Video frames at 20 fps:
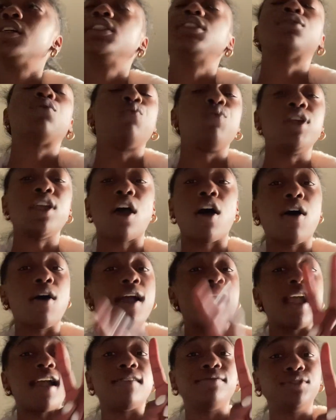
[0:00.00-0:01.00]
We all
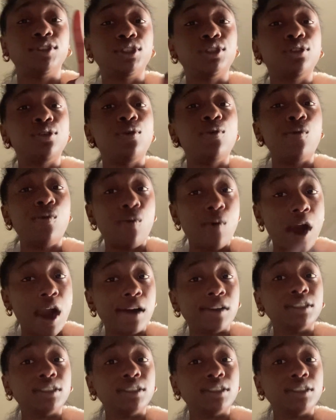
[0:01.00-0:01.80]
have two